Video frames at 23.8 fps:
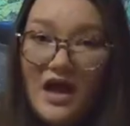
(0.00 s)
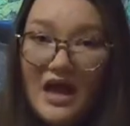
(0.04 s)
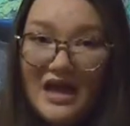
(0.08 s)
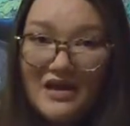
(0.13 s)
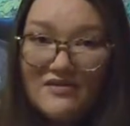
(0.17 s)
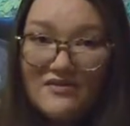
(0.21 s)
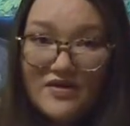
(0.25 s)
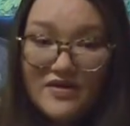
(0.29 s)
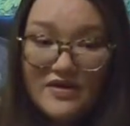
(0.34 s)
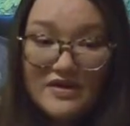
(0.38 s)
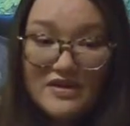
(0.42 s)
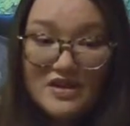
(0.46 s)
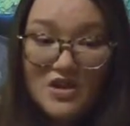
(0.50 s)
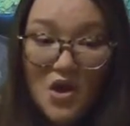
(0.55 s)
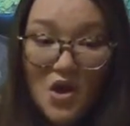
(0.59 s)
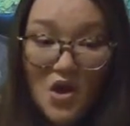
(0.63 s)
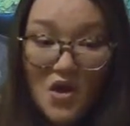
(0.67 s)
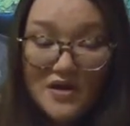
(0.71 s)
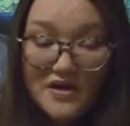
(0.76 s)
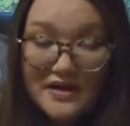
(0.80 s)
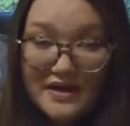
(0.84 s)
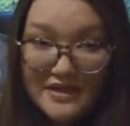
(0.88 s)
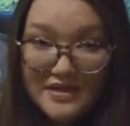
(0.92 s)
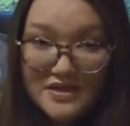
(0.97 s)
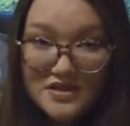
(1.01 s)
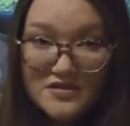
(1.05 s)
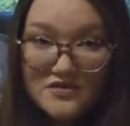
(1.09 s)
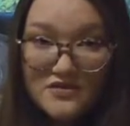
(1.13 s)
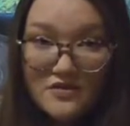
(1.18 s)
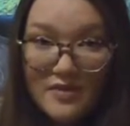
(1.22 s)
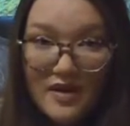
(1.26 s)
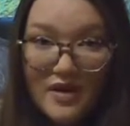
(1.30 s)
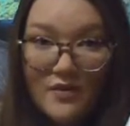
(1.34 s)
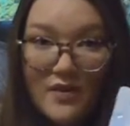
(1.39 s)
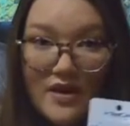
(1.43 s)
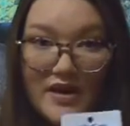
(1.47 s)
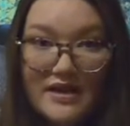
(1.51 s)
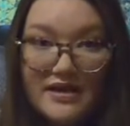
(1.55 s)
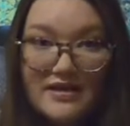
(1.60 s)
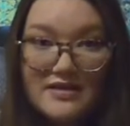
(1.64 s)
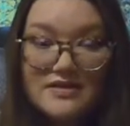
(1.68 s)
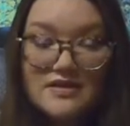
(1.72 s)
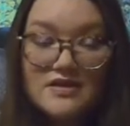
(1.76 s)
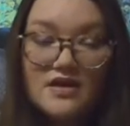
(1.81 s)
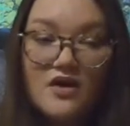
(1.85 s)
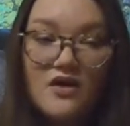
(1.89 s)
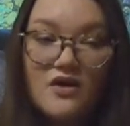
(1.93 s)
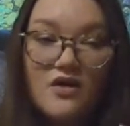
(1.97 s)
I had very long nails for my wedding,
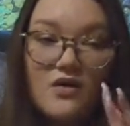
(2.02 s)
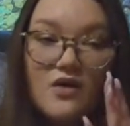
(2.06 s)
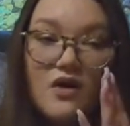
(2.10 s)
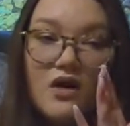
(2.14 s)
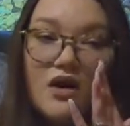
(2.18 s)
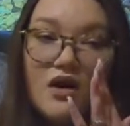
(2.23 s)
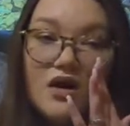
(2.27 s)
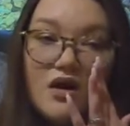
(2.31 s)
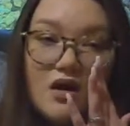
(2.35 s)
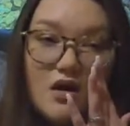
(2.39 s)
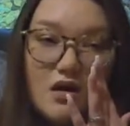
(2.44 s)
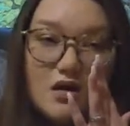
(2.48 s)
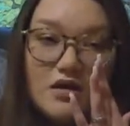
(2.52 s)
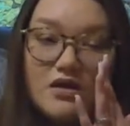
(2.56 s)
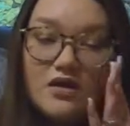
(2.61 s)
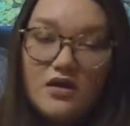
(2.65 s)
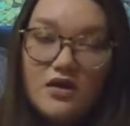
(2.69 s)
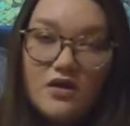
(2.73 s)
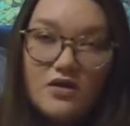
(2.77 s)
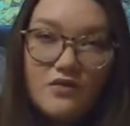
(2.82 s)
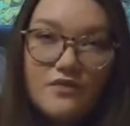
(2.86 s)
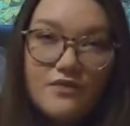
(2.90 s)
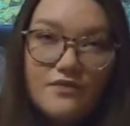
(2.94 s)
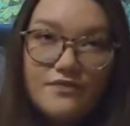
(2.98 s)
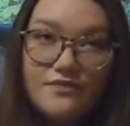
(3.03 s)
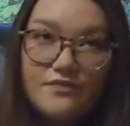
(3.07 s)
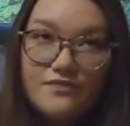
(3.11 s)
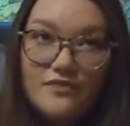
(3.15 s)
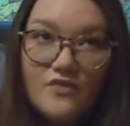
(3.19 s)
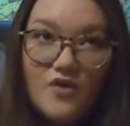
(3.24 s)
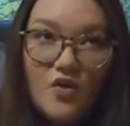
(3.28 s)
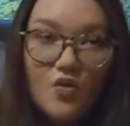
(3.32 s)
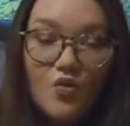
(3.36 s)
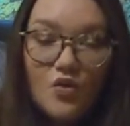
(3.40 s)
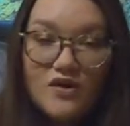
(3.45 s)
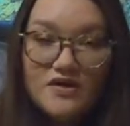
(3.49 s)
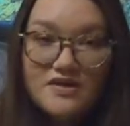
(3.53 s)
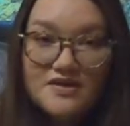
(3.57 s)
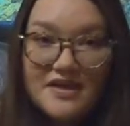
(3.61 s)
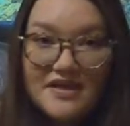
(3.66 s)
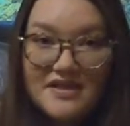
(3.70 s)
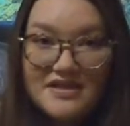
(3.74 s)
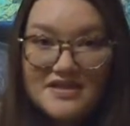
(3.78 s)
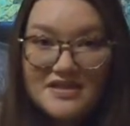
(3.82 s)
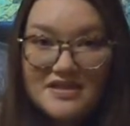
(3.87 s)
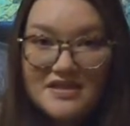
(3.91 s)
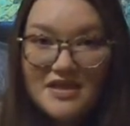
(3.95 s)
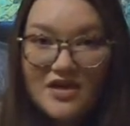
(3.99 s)
so worst
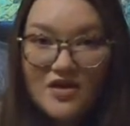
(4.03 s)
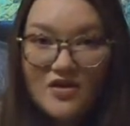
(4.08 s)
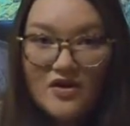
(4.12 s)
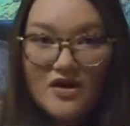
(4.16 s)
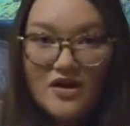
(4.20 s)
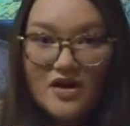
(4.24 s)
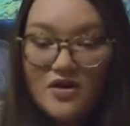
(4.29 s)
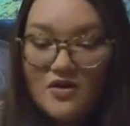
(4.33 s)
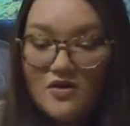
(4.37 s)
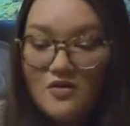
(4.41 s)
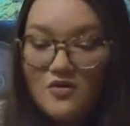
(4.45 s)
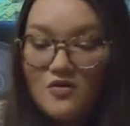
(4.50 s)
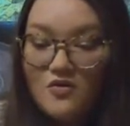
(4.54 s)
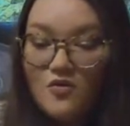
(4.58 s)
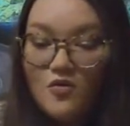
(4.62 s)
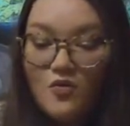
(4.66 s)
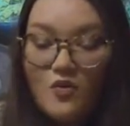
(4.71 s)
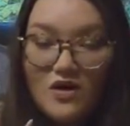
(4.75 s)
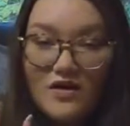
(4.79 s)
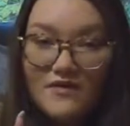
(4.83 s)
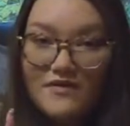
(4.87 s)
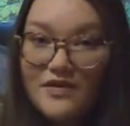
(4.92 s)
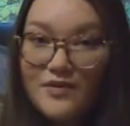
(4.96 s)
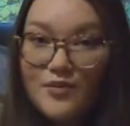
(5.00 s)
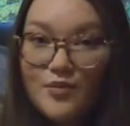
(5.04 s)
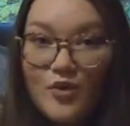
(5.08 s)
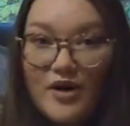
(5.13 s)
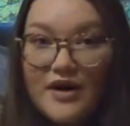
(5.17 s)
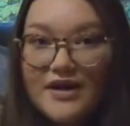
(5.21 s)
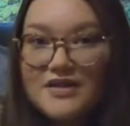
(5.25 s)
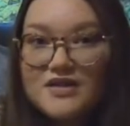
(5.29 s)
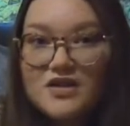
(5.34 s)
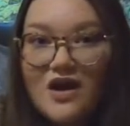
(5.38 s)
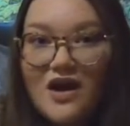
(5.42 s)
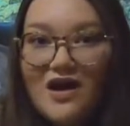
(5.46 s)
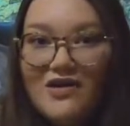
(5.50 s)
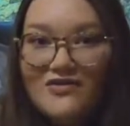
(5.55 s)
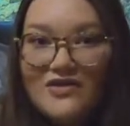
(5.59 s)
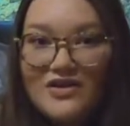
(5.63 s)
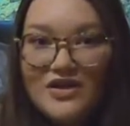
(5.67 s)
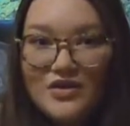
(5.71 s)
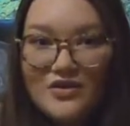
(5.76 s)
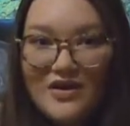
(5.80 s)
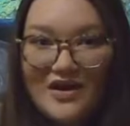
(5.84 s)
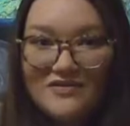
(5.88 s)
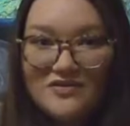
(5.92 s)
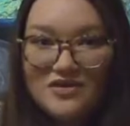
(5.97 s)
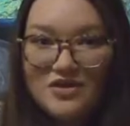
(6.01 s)
case scenario, one of them breaks off and
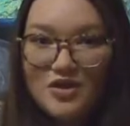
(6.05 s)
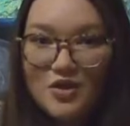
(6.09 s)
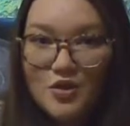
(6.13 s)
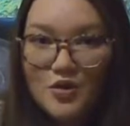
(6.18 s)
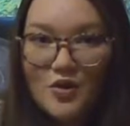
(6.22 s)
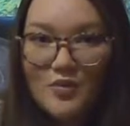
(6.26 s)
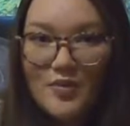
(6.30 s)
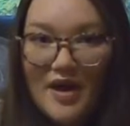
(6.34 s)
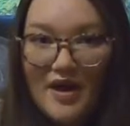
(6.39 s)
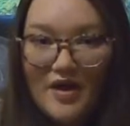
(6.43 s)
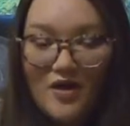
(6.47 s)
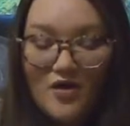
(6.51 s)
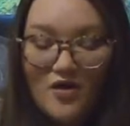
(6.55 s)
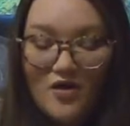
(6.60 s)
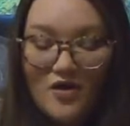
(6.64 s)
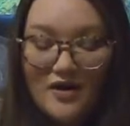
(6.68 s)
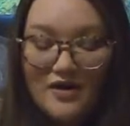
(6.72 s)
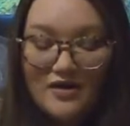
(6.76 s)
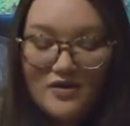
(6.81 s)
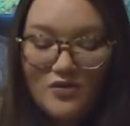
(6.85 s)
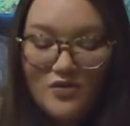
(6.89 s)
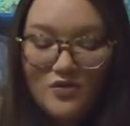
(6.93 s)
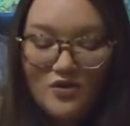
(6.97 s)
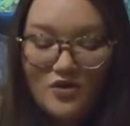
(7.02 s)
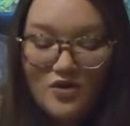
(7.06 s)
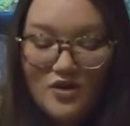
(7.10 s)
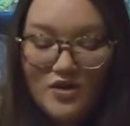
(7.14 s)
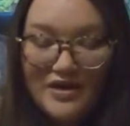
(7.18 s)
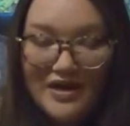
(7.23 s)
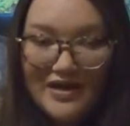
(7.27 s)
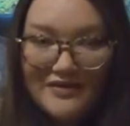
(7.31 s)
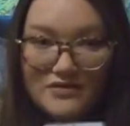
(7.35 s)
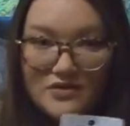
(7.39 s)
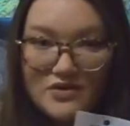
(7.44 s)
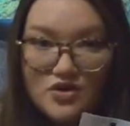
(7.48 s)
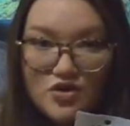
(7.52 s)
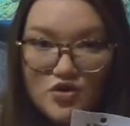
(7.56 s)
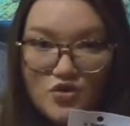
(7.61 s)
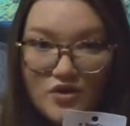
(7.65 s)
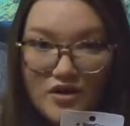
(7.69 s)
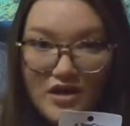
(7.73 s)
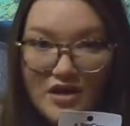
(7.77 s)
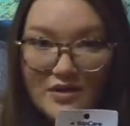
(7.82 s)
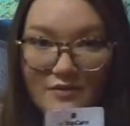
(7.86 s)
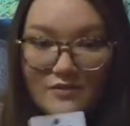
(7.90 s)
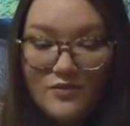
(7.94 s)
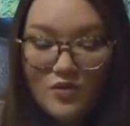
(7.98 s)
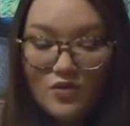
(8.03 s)
you have to glue it back on, or you have to
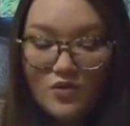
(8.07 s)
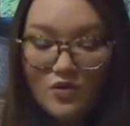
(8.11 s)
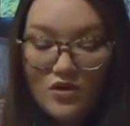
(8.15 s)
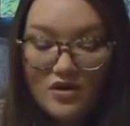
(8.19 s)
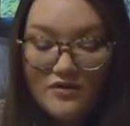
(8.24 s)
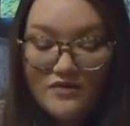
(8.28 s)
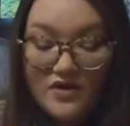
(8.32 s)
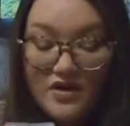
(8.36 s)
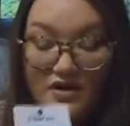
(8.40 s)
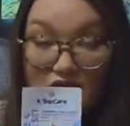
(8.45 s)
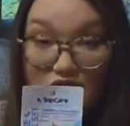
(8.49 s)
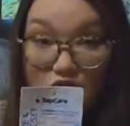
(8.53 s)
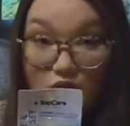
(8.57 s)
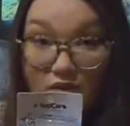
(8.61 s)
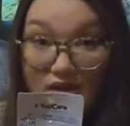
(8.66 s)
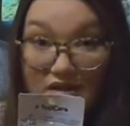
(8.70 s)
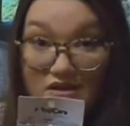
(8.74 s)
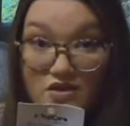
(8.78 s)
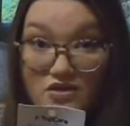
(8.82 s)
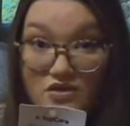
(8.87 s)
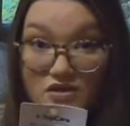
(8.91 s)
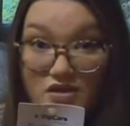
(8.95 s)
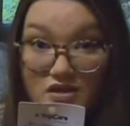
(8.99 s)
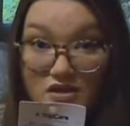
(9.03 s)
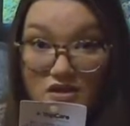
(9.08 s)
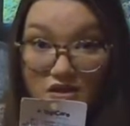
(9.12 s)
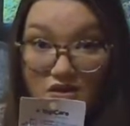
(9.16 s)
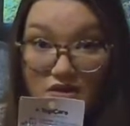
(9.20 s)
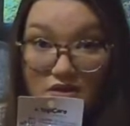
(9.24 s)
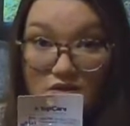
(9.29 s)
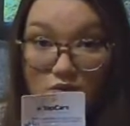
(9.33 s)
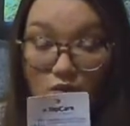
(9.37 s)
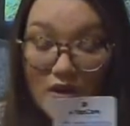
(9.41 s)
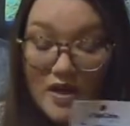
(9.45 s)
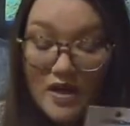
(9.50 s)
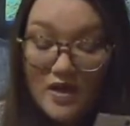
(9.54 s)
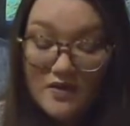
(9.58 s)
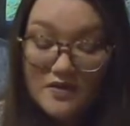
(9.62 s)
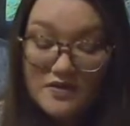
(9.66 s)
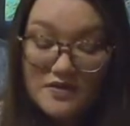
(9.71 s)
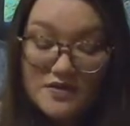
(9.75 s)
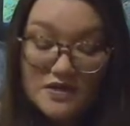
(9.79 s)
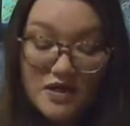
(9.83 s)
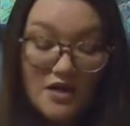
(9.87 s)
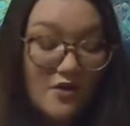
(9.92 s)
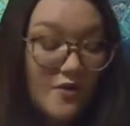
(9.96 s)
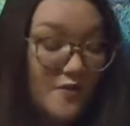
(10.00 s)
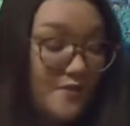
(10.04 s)
trim, or you've got tweezers in here as well.
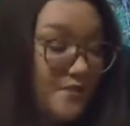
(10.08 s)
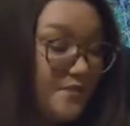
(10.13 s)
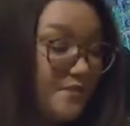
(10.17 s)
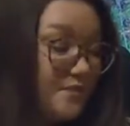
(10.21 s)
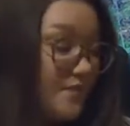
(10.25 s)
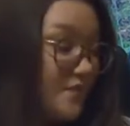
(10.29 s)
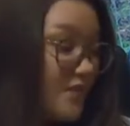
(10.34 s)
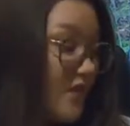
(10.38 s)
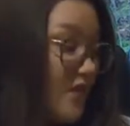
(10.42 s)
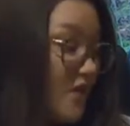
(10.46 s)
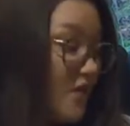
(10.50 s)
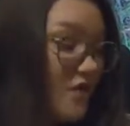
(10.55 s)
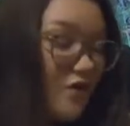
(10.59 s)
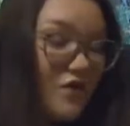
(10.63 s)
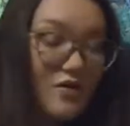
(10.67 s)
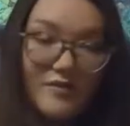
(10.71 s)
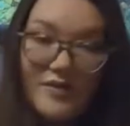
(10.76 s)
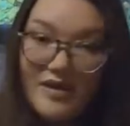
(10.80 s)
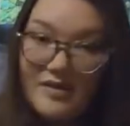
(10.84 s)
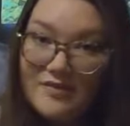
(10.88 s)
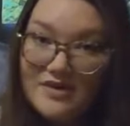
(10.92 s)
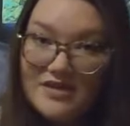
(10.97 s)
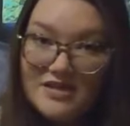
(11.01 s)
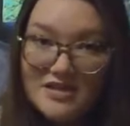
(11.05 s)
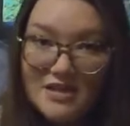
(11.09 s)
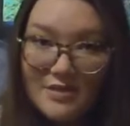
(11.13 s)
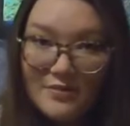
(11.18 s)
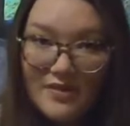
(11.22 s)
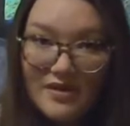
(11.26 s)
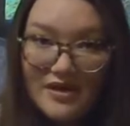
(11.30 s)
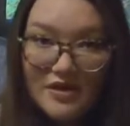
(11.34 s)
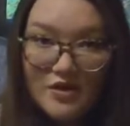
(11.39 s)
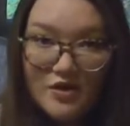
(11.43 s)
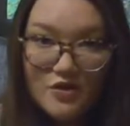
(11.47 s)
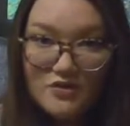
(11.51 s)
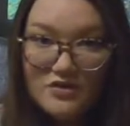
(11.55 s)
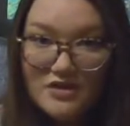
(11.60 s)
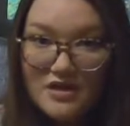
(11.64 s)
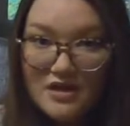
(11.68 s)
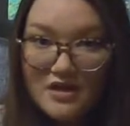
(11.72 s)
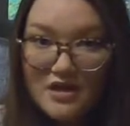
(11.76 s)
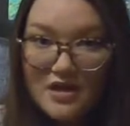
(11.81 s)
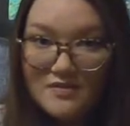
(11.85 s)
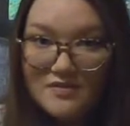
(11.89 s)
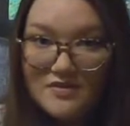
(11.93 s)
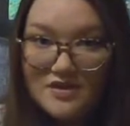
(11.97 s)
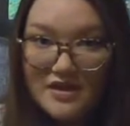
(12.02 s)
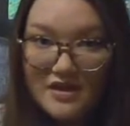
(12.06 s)
So, or maybe somebody who did
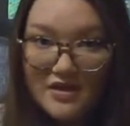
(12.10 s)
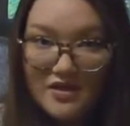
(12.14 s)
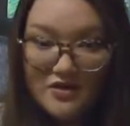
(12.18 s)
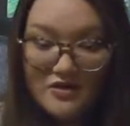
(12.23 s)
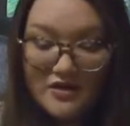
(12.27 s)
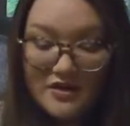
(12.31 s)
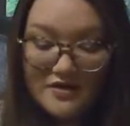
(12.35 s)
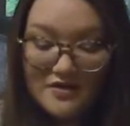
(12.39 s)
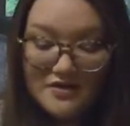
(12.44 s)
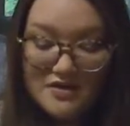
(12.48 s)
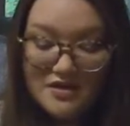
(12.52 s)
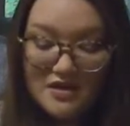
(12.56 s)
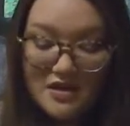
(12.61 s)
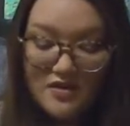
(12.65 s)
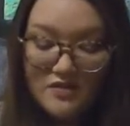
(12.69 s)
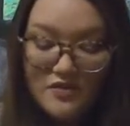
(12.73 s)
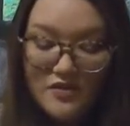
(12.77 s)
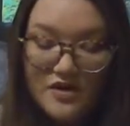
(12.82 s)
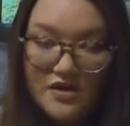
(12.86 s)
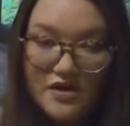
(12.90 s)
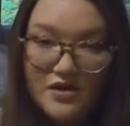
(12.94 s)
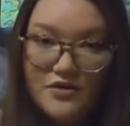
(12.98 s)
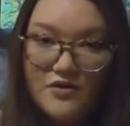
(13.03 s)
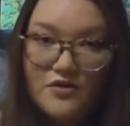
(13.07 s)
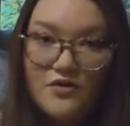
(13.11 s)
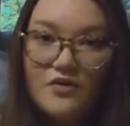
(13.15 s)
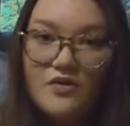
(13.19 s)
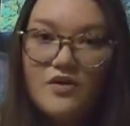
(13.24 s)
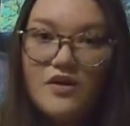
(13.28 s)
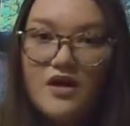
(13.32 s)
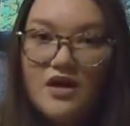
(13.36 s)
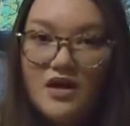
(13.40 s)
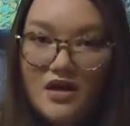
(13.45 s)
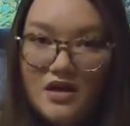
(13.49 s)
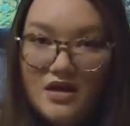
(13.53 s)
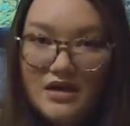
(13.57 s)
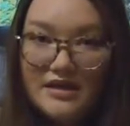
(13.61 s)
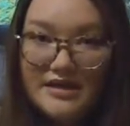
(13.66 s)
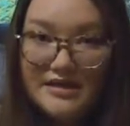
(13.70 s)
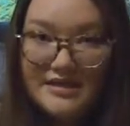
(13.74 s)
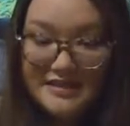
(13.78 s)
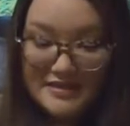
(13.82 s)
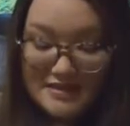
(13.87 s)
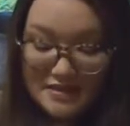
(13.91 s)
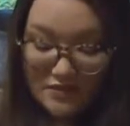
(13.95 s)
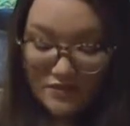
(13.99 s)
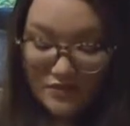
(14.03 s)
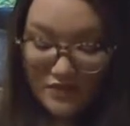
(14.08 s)
come to get your nails done with you
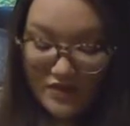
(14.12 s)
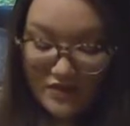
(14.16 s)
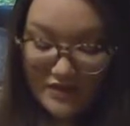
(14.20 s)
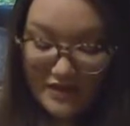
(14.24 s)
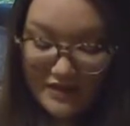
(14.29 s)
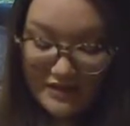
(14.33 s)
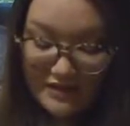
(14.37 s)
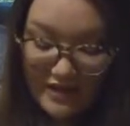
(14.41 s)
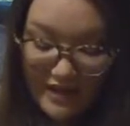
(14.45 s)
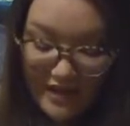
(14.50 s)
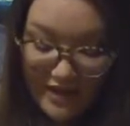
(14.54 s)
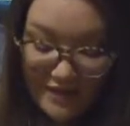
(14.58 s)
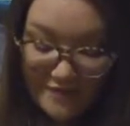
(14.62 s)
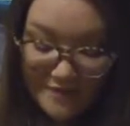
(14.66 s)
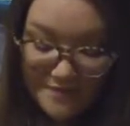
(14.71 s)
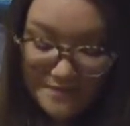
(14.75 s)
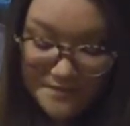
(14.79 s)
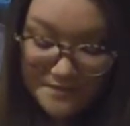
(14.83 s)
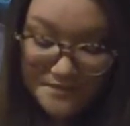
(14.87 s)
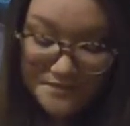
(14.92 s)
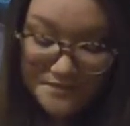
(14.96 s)
needs something like that.